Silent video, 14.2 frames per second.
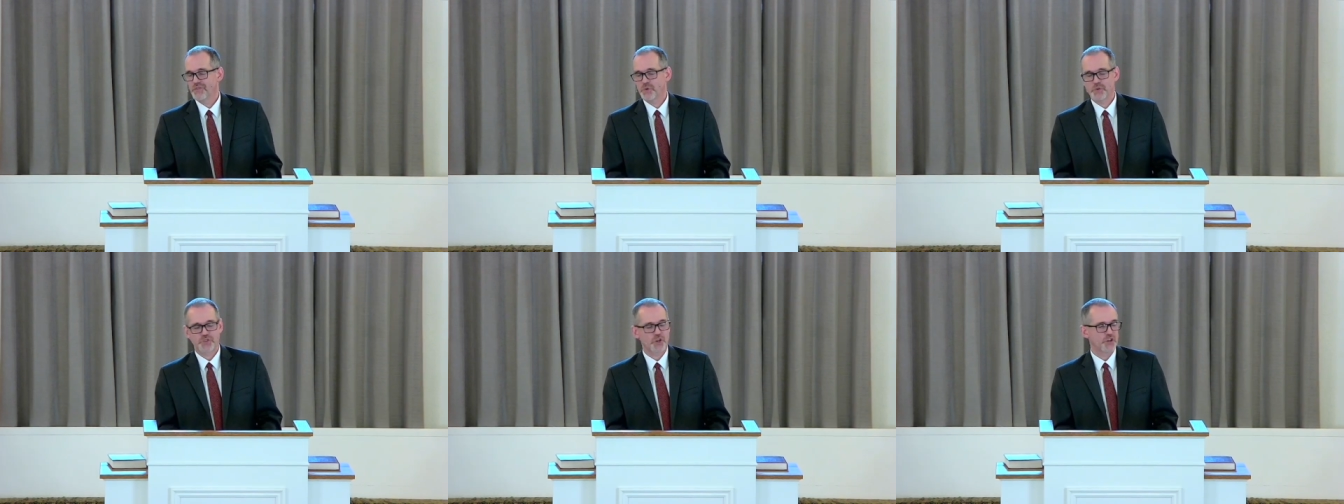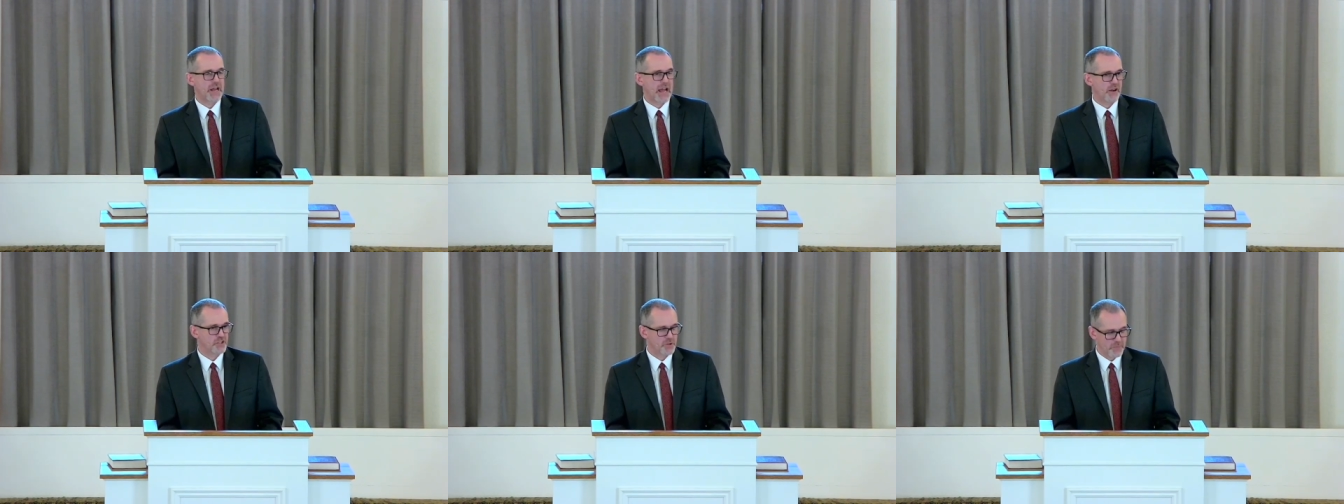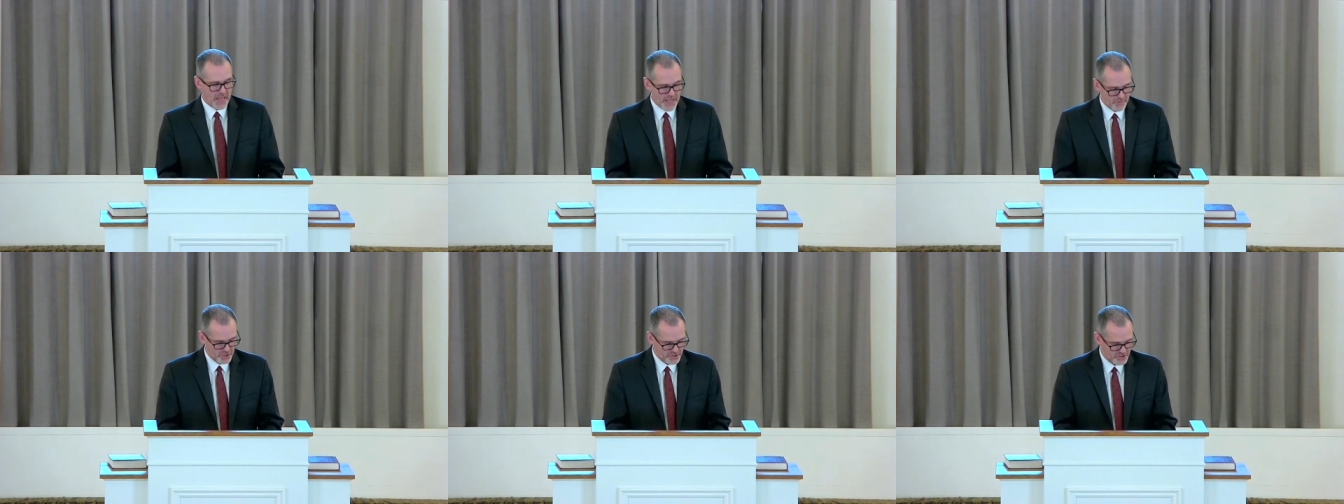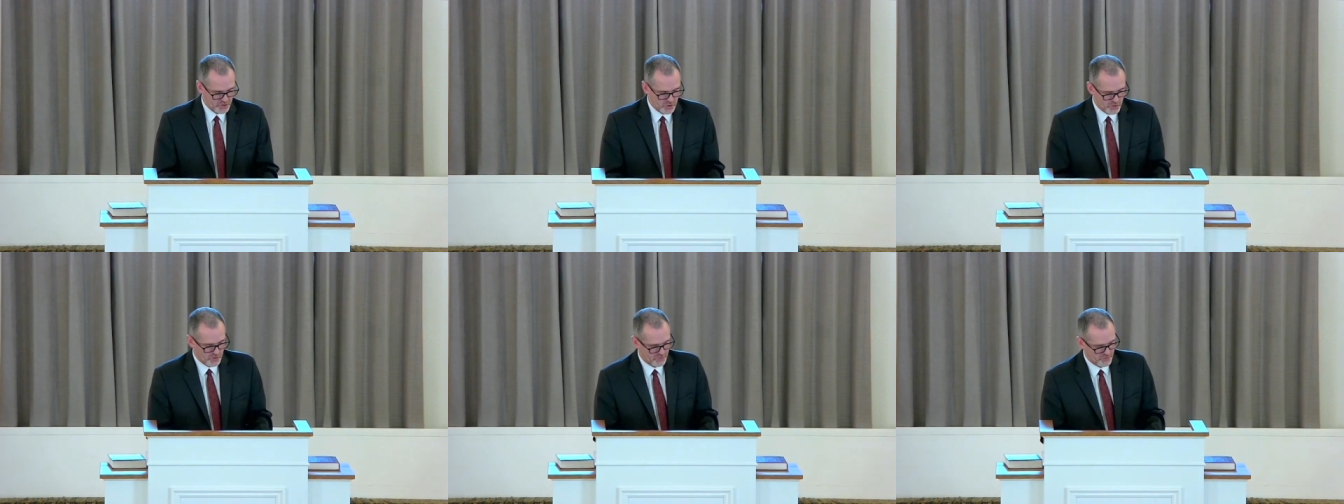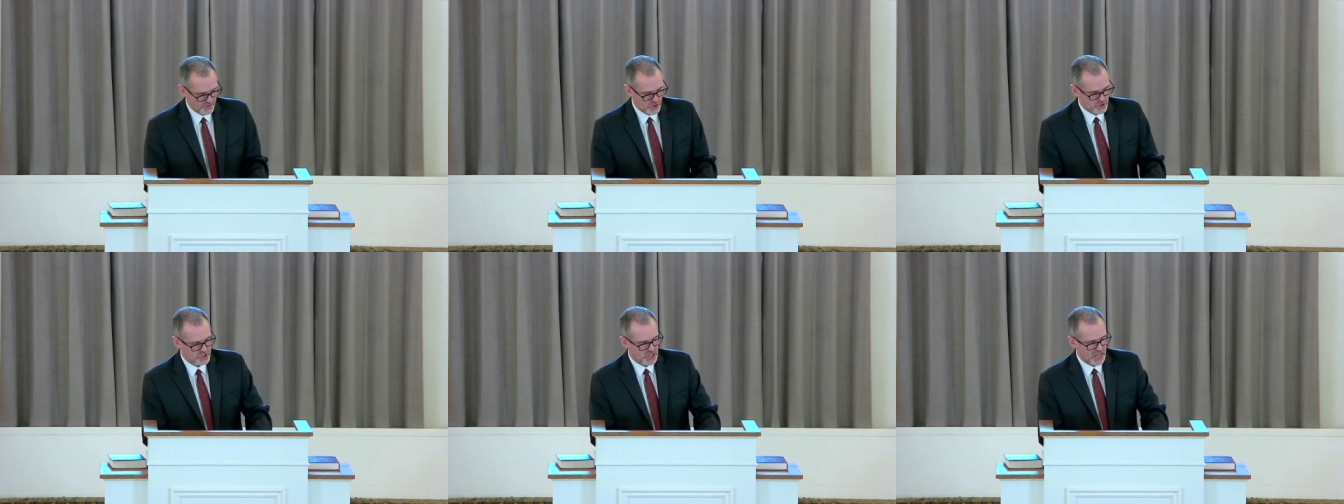you would turn now in your Bibles to
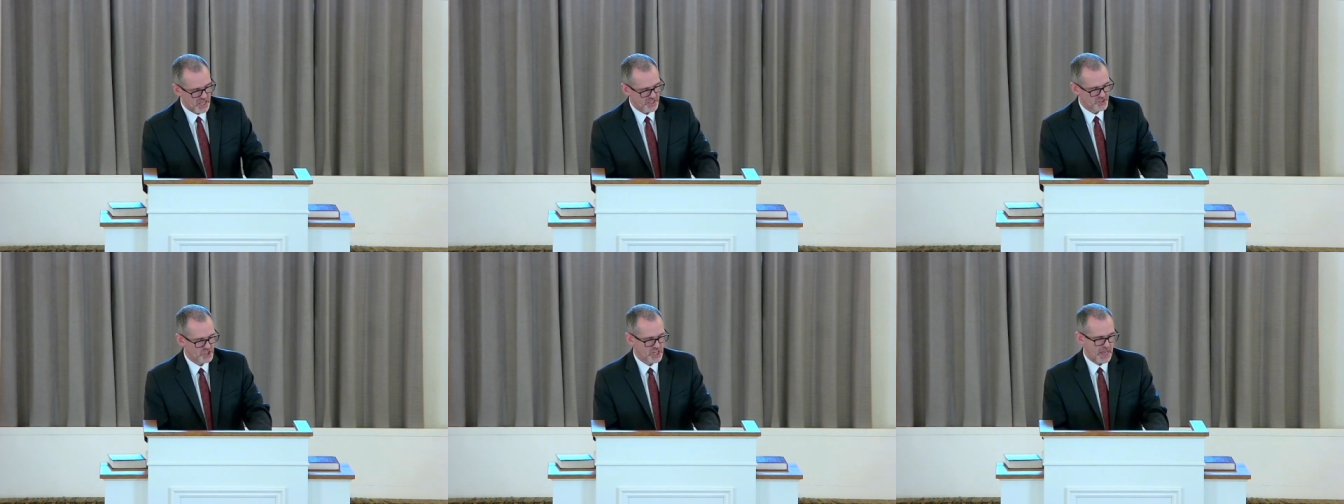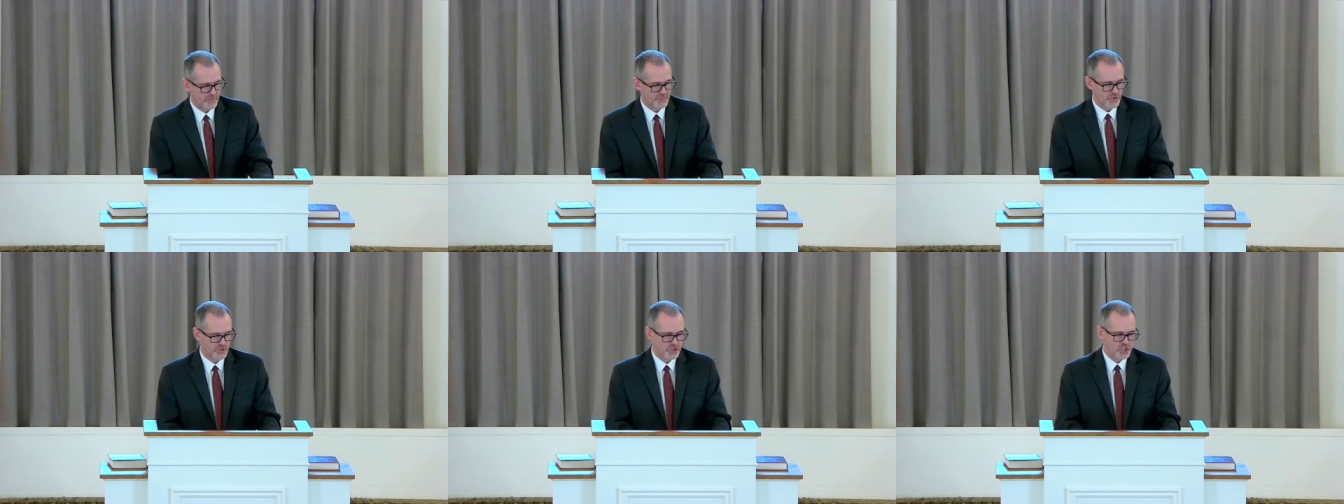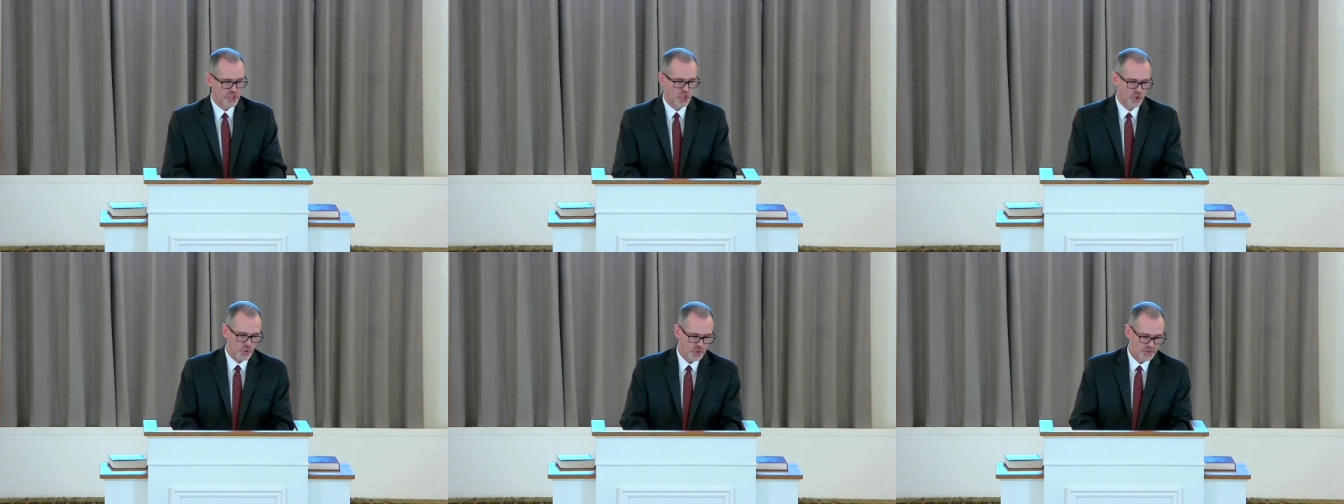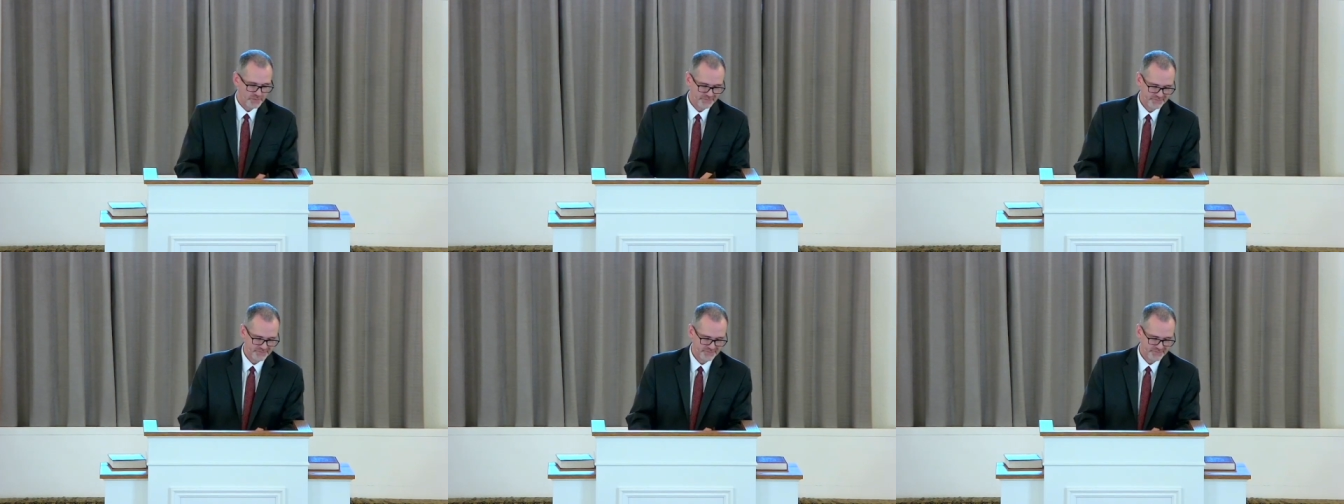1 John chapter 2,